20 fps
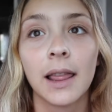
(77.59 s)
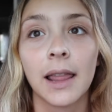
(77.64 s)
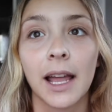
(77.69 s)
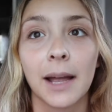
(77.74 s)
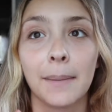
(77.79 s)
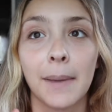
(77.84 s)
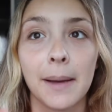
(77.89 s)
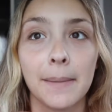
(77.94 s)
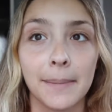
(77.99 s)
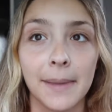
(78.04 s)

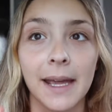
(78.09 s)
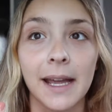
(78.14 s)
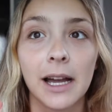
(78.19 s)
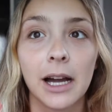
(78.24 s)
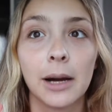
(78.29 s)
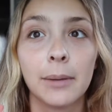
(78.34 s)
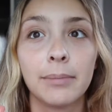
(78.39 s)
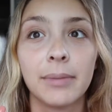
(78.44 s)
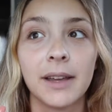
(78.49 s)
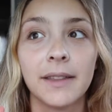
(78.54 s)
like my
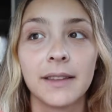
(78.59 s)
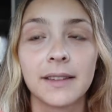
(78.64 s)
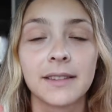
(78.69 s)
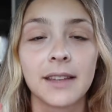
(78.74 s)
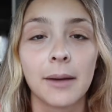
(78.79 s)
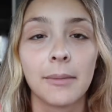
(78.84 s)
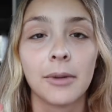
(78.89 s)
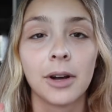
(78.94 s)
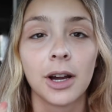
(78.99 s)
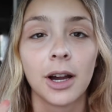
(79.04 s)
makeup in the
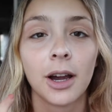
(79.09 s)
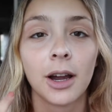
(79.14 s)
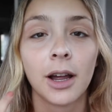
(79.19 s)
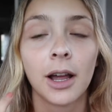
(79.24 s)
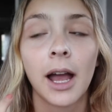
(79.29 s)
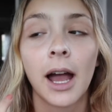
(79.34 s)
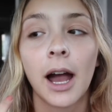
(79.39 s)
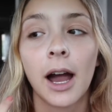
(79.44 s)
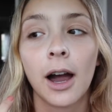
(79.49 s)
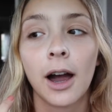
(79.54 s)
summer